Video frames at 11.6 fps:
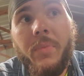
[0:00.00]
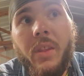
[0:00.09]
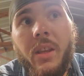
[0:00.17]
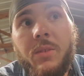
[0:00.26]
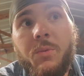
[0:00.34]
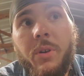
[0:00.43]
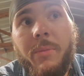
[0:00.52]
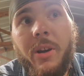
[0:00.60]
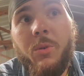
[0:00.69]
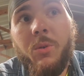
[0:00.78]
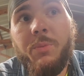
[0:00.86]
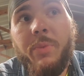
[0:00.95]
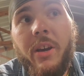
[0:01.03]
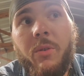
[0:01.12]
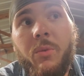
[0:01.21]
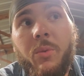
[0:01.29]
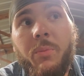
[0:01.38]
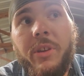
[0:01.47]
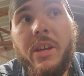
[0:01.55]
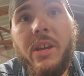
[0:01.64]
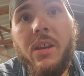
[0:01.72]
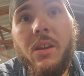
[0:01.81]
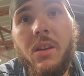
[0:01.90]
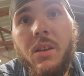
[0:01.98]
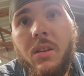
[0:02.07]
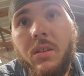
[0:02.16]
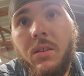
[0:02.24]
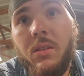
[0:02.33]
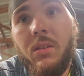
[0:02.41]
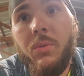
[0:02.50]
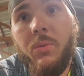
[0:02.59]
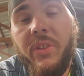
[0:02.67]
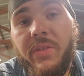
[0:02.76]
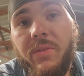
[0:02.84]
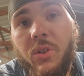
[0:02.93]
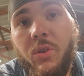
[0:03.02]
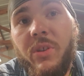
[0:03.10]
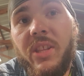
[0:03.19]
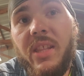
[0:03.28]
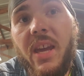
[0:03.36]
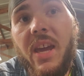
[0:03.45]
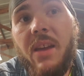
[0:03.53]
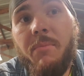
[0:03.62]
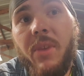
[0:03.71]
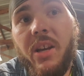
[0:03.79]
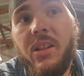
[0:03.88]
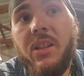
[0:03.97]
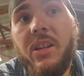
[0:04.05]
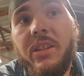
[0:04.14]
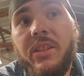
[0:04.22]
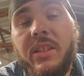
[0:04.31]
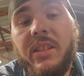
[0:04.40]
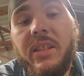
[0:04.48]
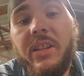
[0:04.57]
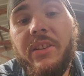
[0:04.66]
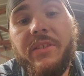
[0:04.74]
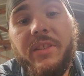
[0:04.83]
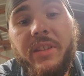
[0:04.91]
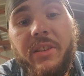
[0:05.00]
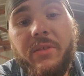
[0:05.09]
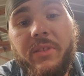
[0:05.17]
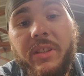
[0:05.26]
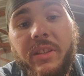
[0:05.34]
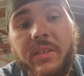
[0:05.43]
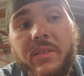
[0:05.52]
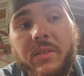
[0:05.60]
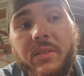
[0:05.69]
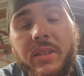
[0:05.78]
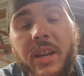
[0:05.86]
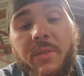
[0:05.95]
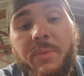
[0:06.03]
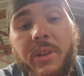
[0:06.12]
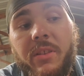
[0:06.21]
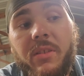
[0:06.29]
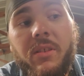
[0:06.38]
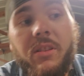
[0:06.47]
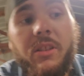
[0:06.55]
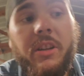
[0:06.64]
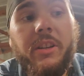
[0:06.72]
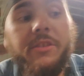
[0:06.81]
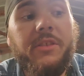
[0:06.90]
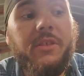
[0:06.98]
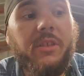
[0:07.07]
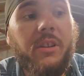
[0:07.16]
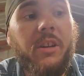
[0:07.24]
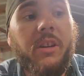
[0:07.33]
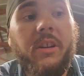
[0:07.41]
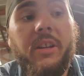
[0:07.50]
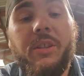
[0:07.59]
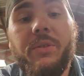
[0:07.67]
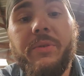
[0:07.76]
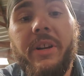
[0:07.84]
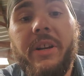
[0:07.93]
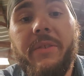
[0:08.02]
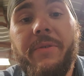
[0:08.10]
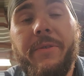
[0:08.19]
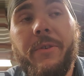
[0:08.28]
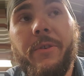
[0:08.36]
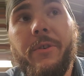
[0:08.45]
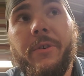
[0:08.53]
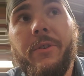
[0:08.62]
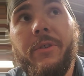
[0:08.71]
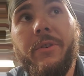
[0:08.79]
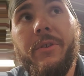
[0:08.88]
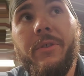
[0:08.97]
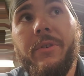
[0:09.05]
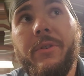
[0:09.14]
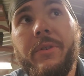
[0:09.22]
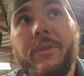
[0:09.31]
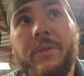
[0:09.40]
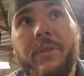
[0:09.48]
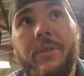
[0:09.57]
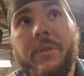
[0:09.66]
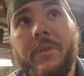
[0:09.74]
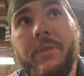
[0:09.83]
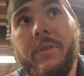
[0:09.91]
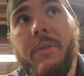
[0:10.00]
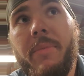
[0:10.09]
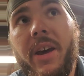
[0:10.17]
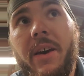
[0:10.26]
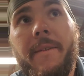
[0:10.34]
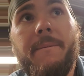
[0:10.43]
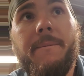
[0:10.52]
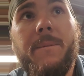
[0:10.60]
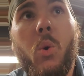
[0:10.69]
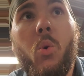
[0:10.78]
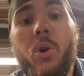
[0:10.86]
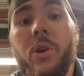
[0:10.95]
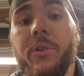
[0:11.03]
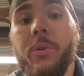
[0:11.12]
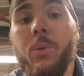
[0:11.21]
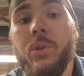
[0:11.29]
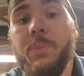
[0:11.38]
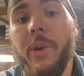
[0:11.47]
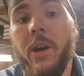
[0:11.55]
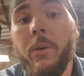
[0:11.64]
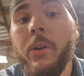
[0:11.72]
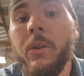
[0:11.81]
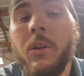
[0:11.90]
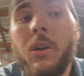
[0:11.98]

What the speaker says: Is what my horsepower will be. With doing that, my clutch that's in here is a single disc South Bend clutch. It's rated for about 400 horsepower.